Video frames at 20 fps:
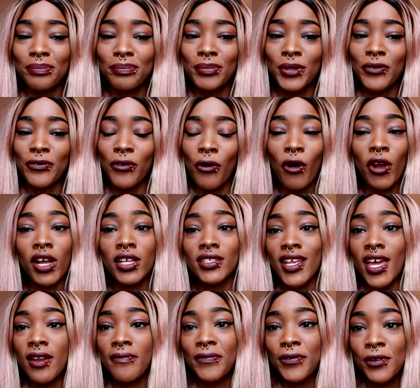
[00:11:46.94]
before because
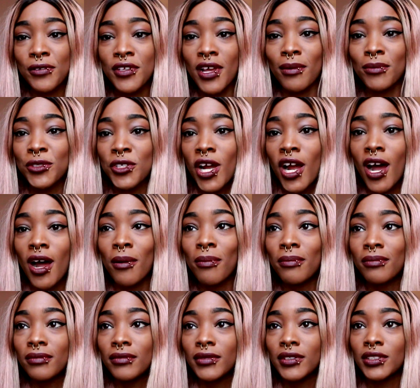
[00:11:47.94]
I had a full-time
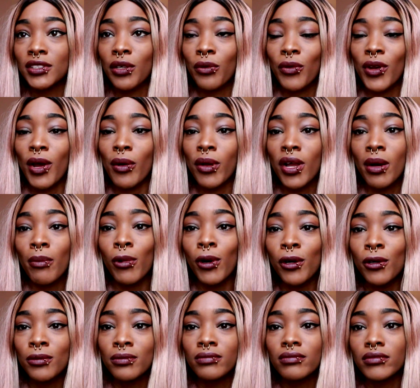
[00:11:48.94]
job. So when I would come
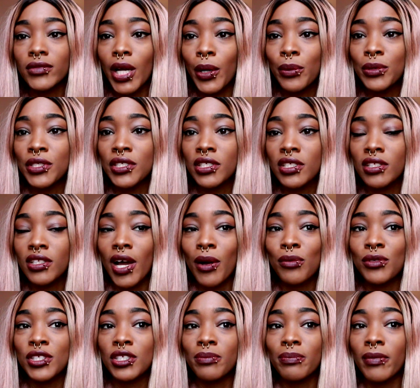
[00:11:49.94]
home, I would just eat I
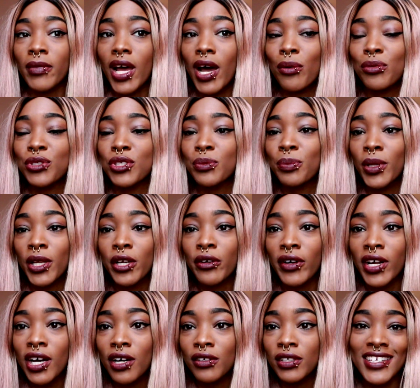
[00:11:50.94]
would just I would just play
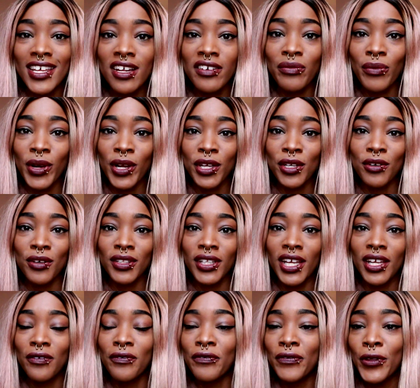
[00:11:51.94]
around. Instead of working on
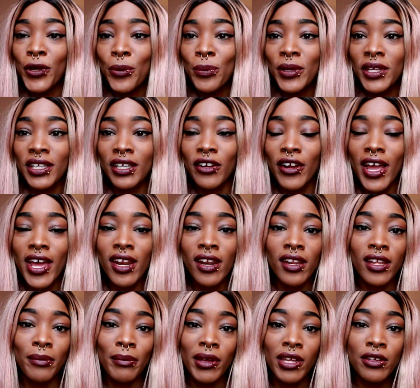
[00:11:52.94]
like filming or
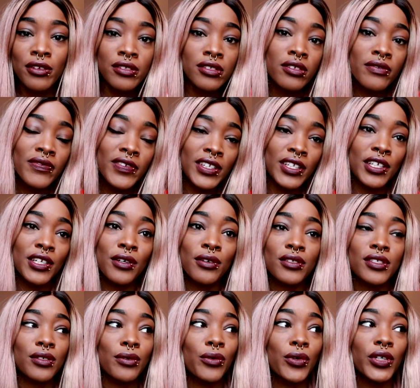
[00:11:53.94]
editing my YouTube
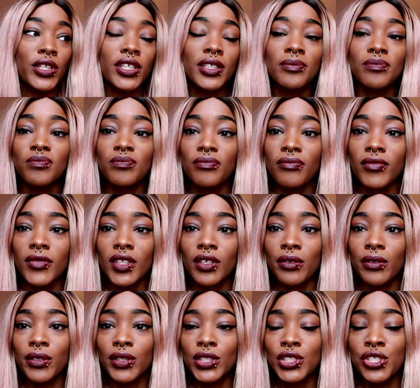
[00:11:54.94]
videos or
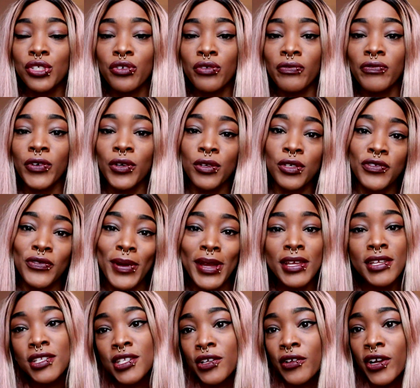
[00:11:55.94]
or shooting photos for my
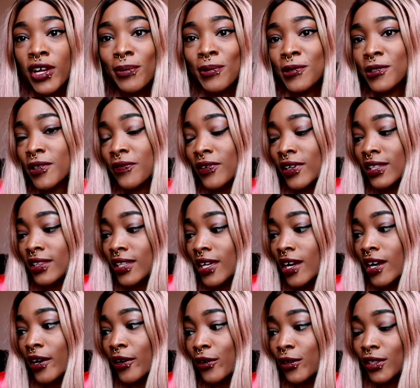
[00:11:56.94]
Instagram or stuff like
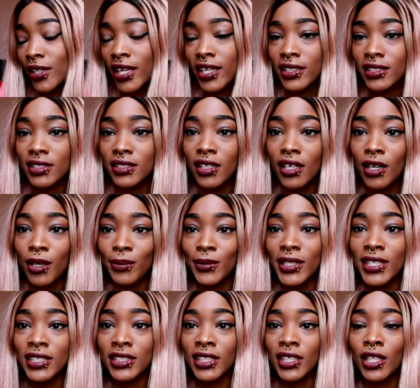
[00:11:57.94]
that, or like um,
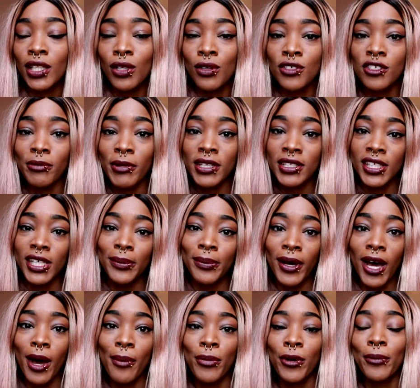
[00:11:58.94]
listing clothes on my
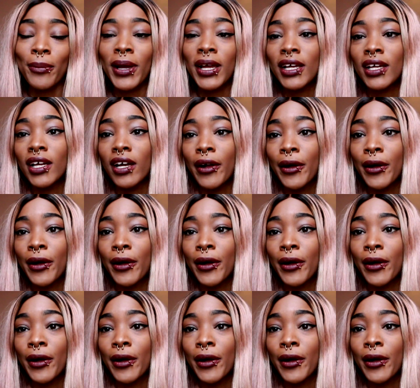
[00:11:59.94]
Depop or my